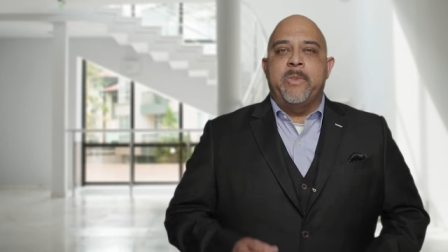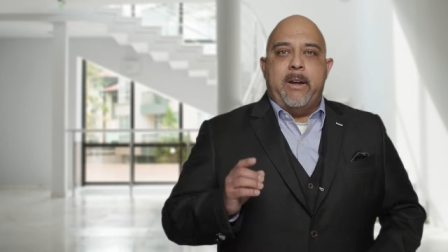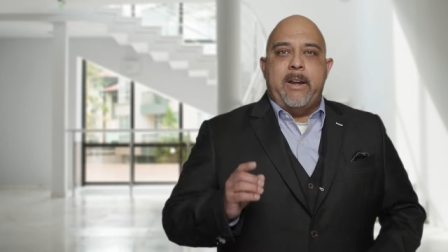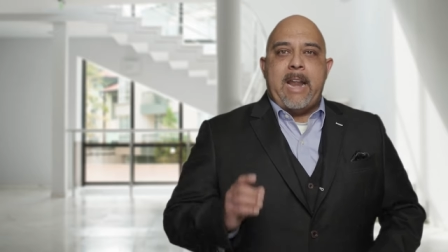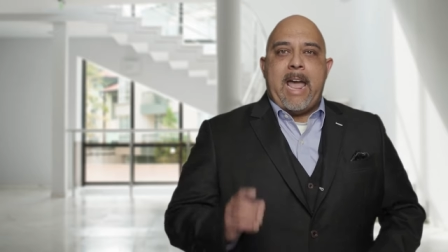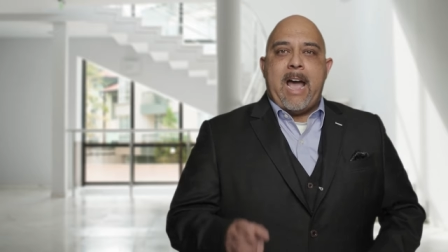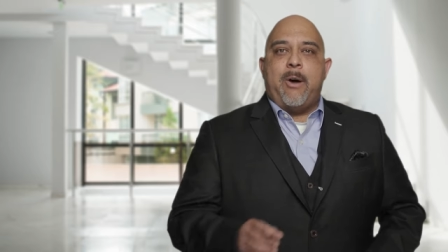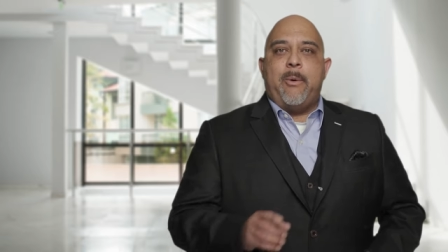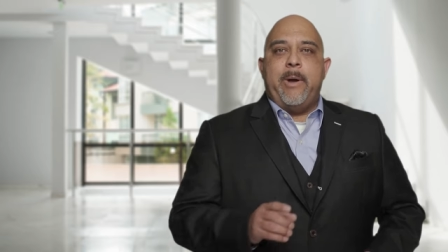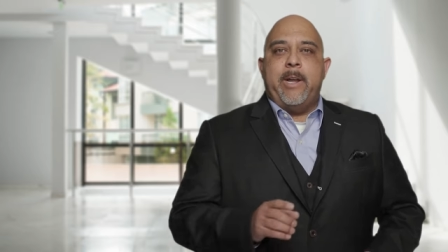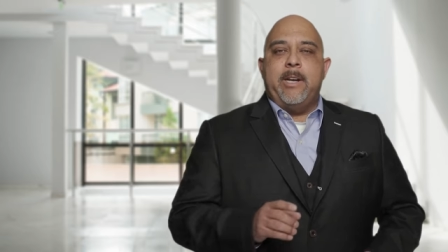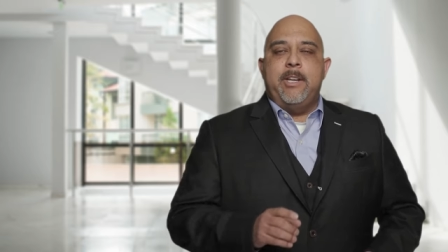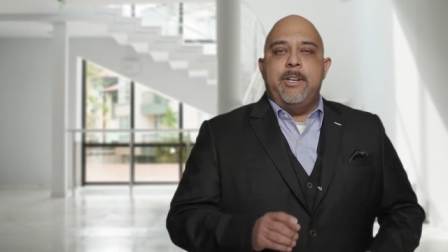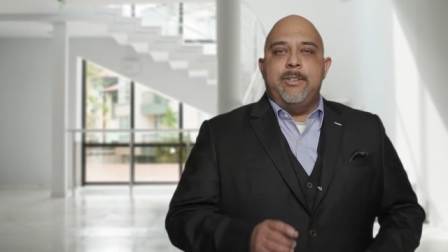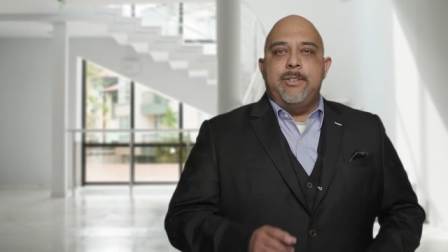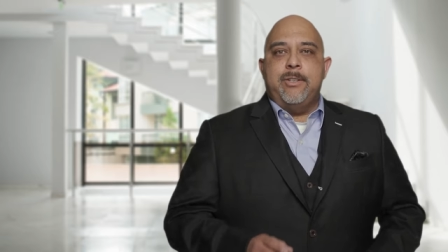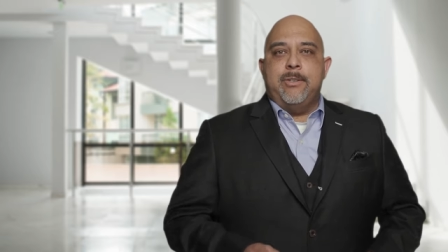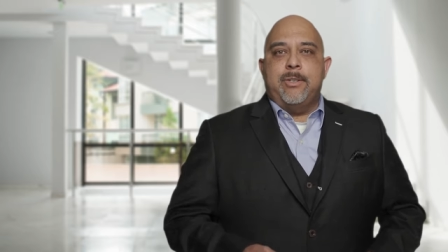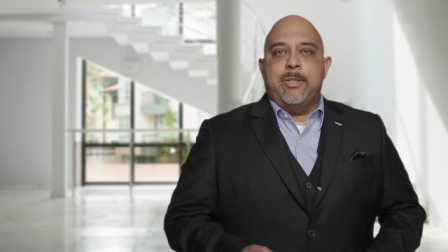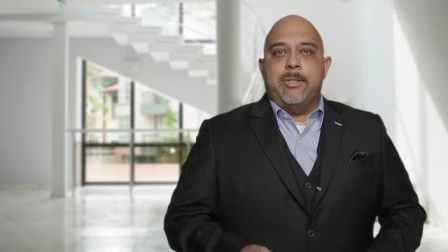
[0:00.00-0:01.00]
Now I
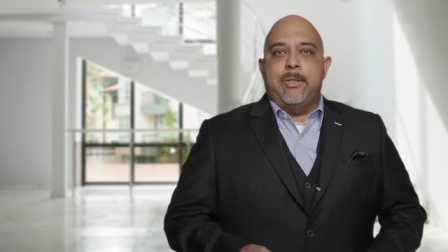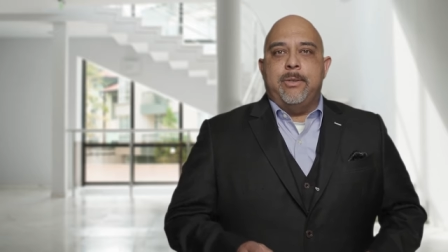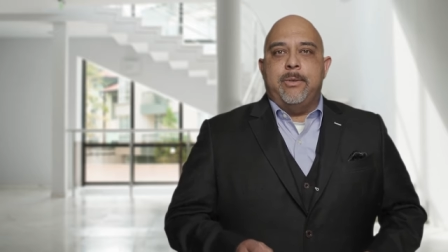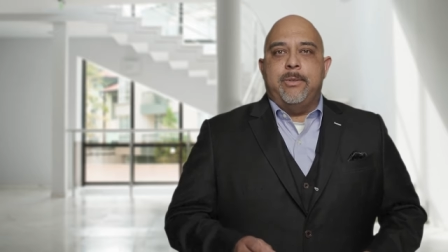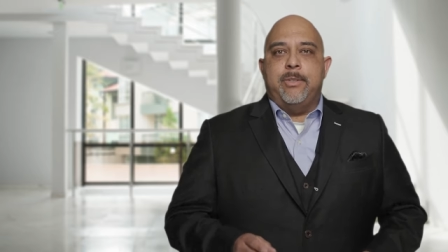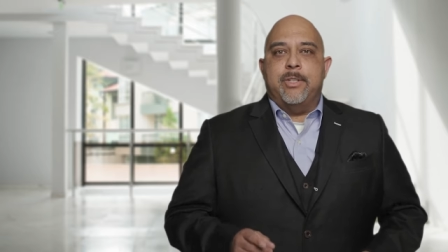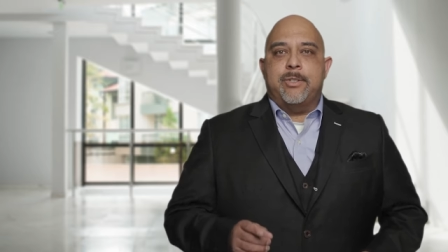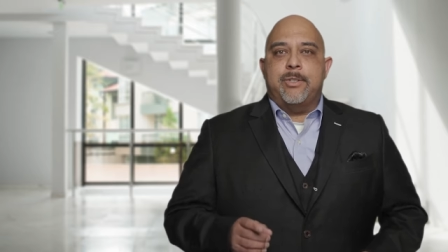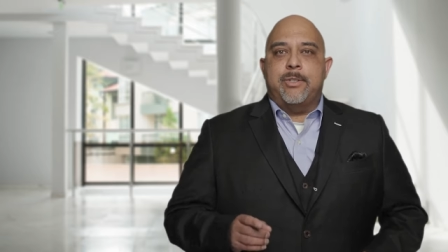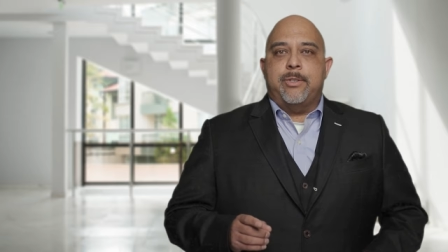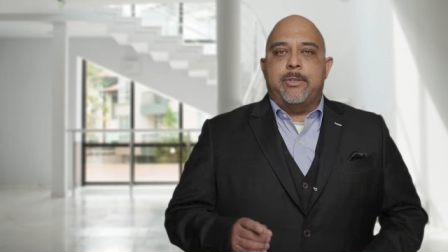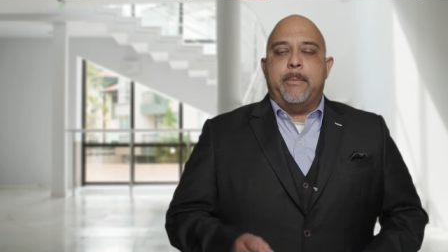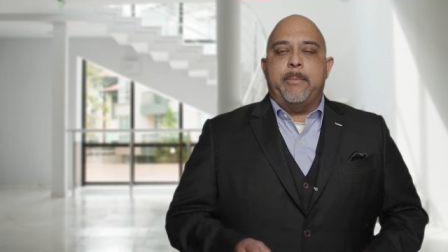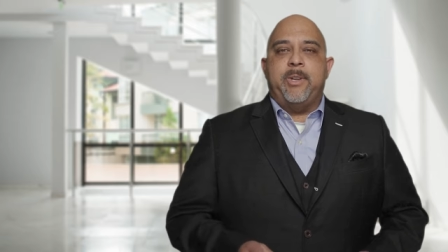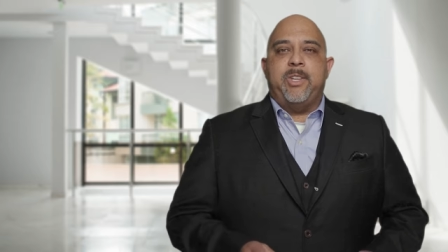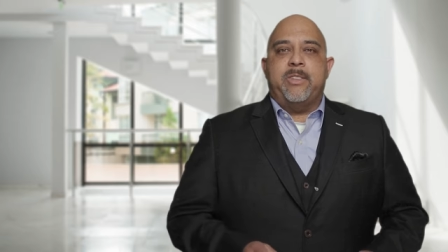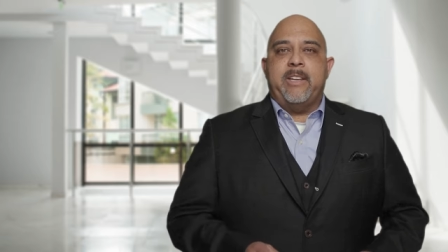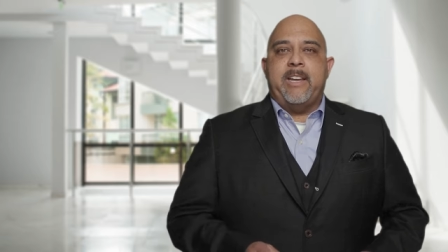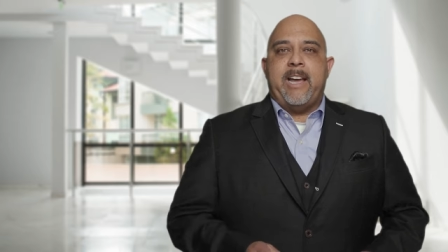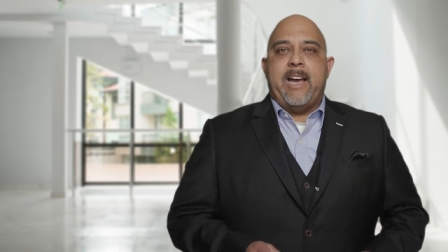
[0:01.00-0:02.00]
need you to
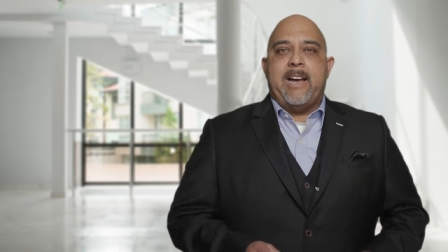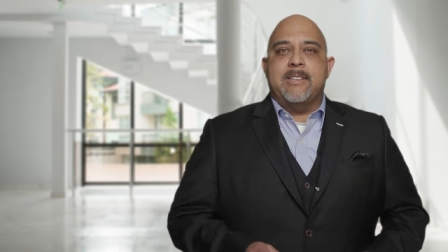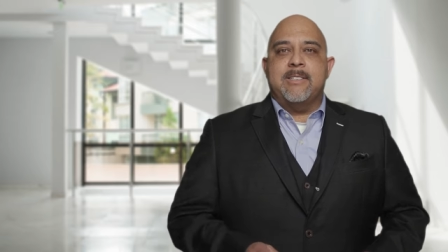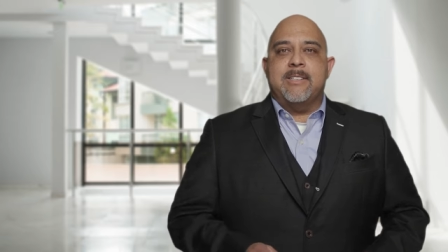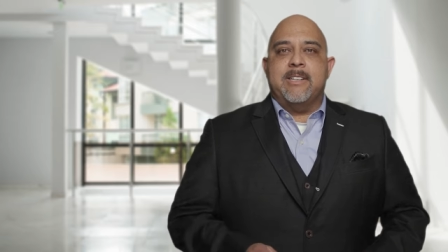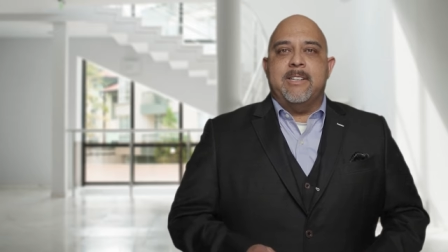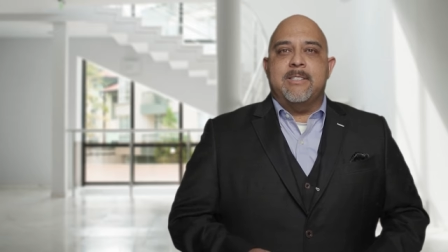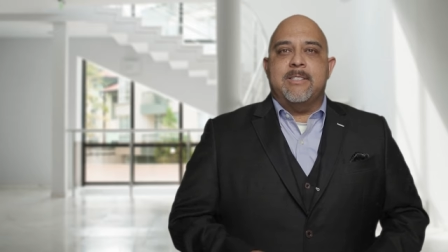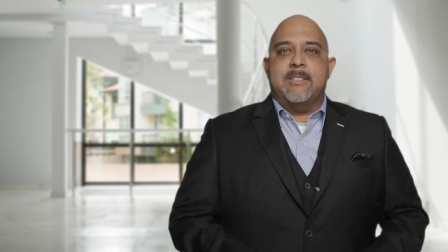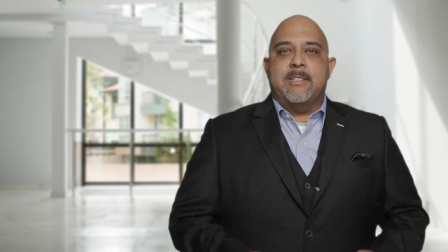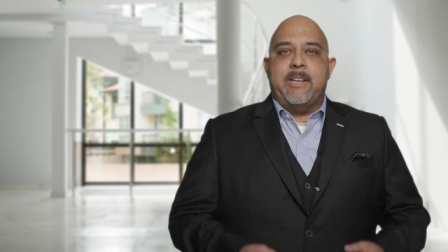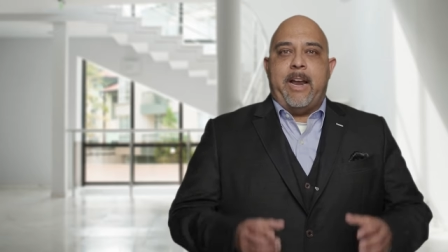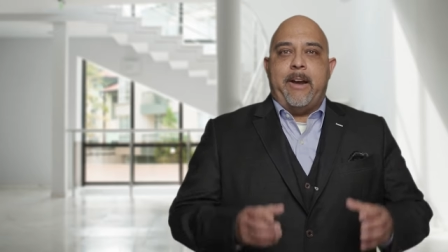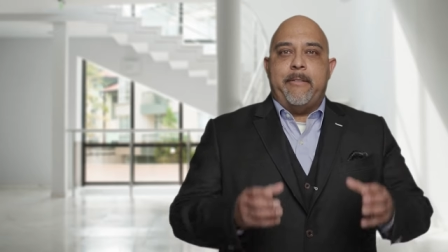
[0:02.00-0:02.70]
distribute the assets,